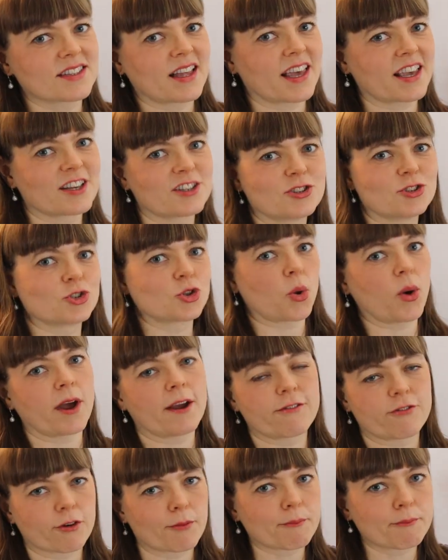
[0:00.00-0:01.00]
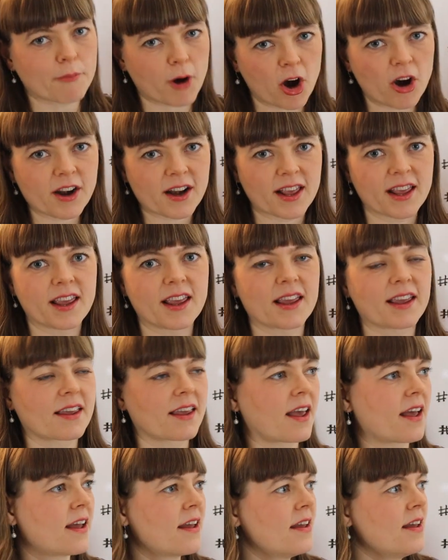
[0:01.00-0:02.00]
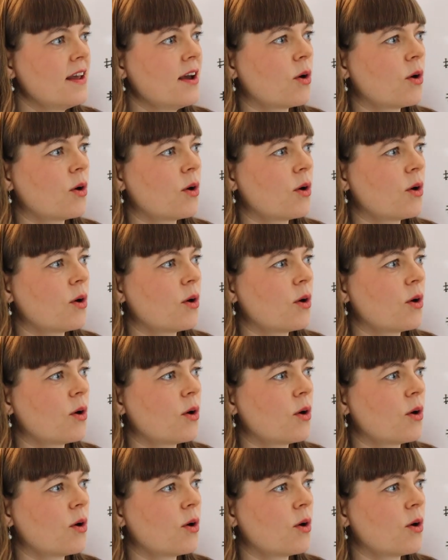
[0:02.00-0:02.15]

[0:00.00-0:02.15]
like joy from partying,